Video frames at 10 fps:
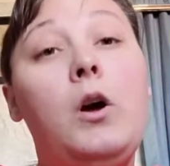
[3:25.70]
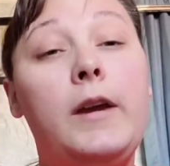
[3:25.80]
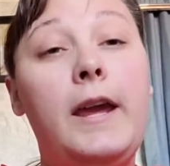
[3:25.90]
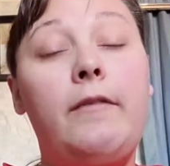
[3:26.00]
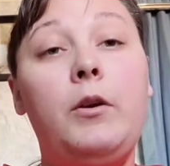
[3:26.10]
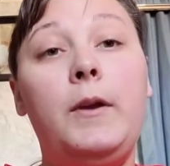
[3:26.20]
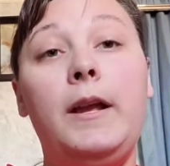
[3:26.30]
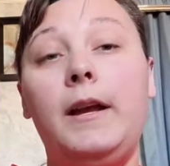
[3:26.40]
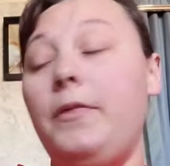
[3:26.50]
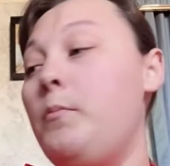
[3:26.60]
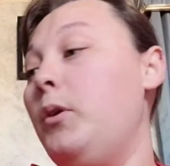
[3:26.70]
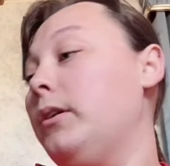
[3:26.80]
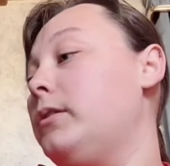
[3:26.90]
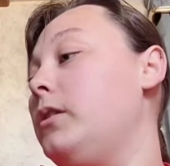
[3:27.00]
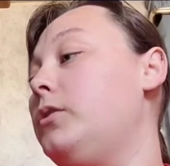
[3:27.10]
Okay, everyone, I got the
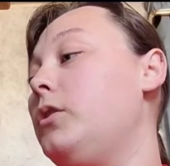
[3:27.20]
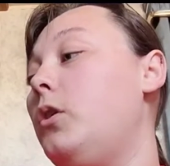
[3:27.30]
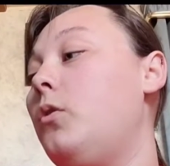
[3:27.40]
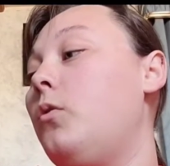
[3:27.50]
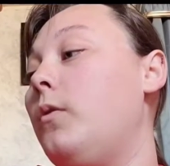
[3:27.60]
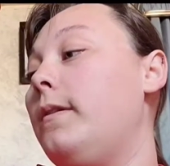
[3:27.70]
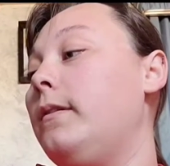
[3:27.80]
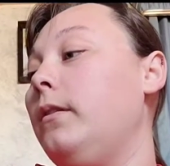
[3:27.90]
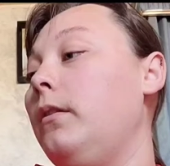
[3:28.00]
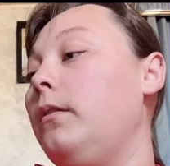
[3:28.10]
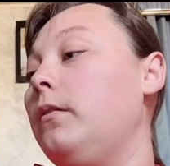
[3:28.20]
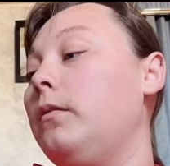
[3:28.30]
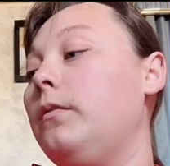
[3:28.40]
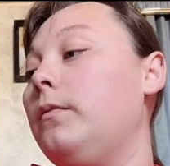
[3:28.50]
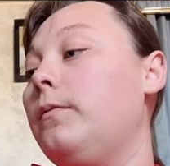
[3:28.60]
books. So
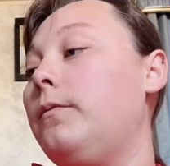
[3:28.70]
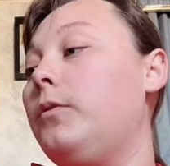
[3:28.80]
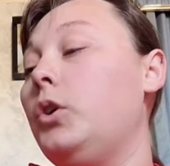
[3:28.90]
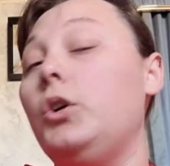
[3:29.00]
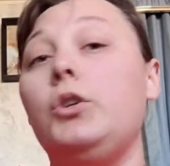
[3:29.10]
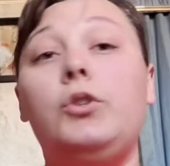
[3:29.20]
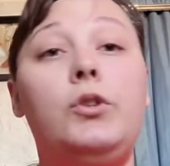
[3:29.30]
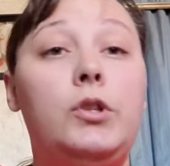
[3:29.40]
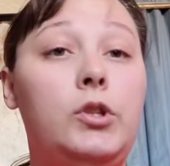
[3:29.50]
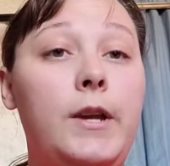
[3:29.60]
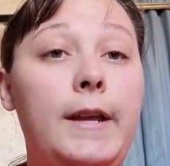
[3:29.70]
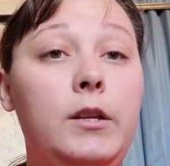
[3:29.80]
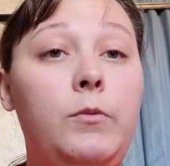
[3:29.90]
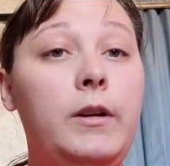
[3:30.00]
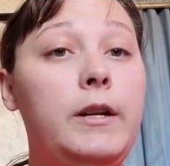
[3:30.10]
for
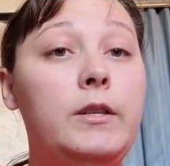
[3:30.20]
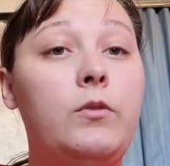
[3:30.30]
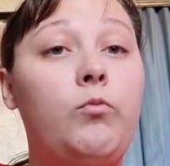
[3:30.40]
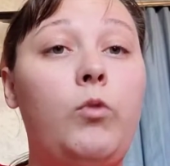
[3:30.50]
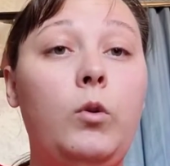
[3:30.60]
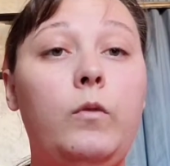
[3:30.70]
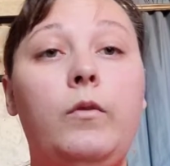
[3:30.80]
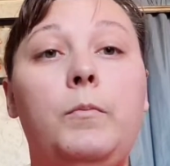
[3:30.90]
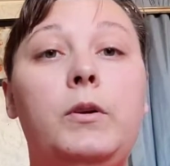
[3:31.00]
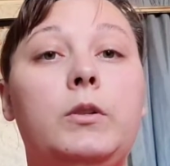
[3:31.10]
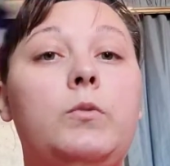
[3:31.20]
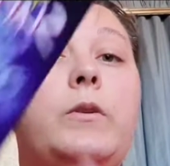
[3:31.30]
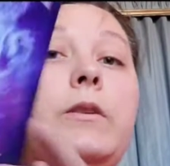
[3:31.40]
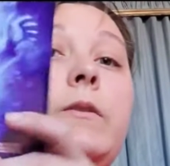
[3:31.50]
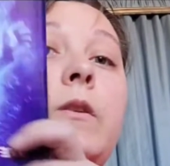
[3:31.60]
January's rollover books
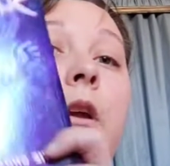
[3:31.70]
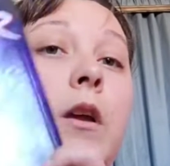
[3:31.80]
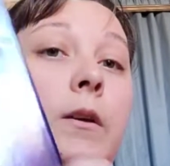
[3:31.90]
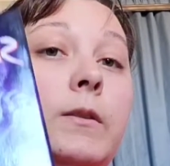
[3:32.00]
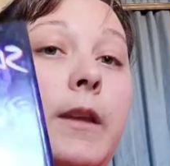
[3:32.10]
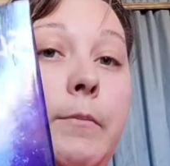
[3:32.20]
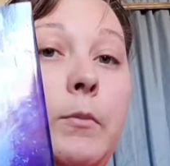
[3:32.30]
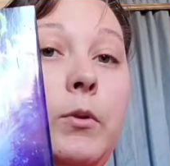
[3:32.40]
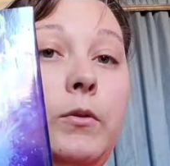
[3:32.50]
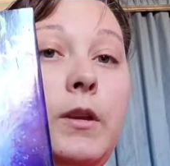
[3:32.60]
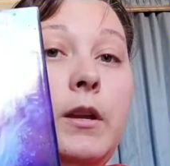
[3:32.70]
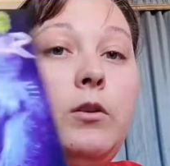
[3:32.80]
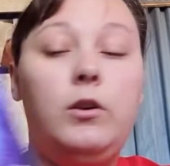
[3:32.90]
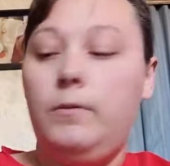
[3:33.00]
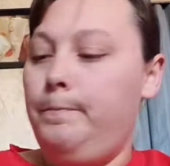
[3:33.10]
was
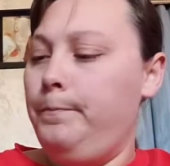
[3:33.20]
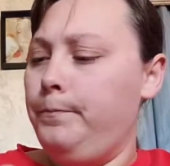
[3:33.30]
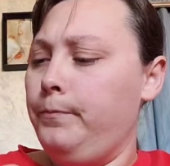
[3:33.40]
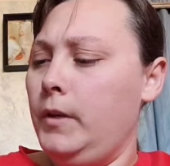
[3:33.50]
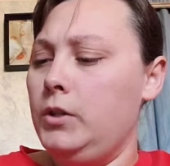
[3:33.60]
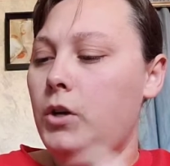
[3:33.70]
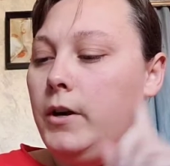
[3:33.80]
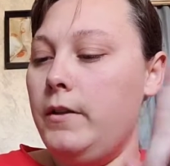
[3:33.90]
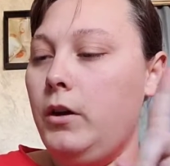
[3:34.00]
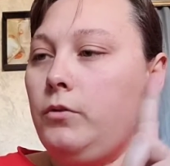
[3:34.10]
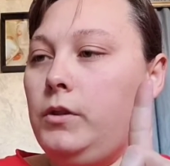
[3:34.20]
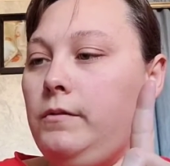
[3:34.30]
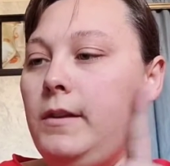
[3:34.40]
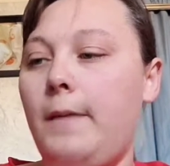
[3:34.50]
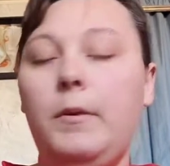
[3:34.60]
The
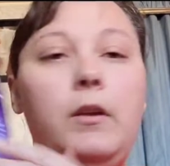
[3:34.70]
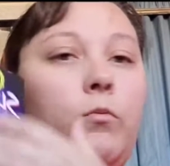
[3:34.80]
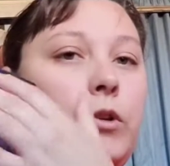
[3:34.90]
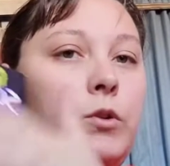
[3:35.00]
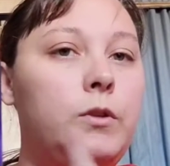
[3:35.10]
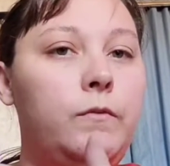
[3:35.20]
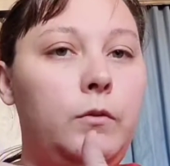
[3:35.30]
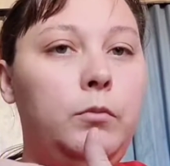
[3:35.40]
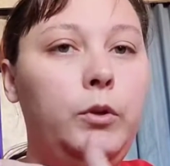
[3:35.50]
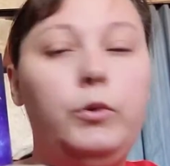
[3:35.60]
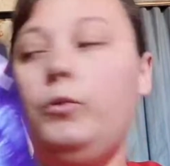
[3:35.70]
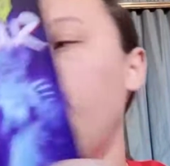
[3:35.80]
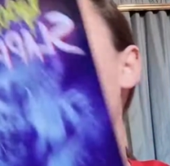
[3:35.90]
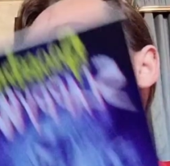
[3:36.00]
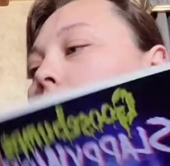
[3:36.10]
Ghost of Slappy, which was for
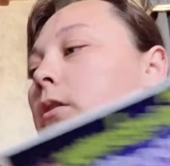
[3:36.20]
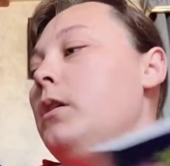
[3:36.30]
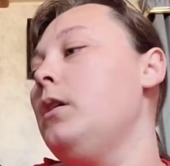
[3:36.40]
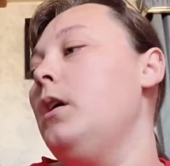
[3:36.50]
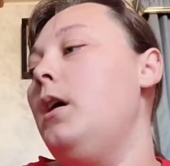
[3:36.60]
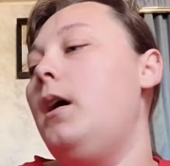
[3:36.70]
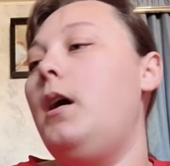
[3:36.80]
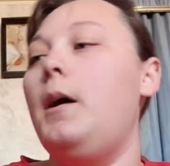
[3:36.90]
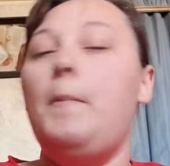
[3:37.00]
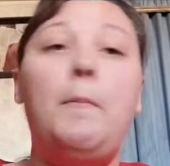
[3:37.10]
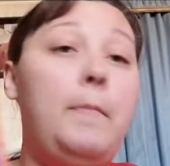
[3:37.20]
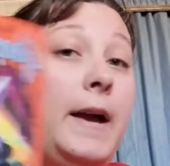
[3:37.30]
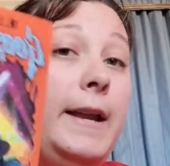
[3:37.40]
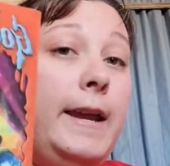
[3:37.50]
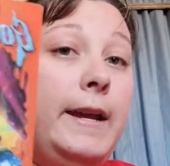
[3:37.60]
blue.
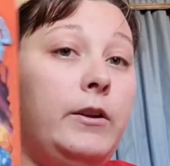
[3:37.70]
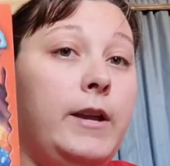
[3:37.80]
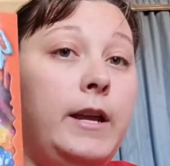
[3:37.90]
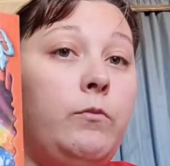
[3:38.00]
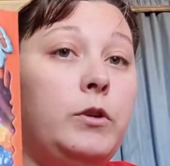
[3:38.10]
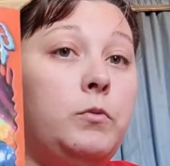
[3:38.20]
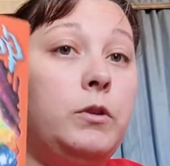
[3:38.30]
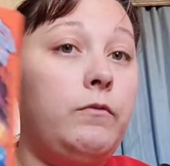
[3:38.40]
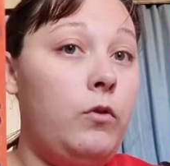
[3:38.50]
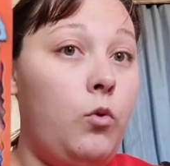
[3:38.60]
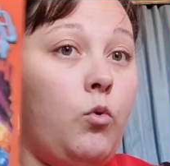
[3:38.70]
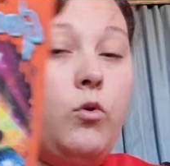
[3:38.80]
Bad Hair Day, which was for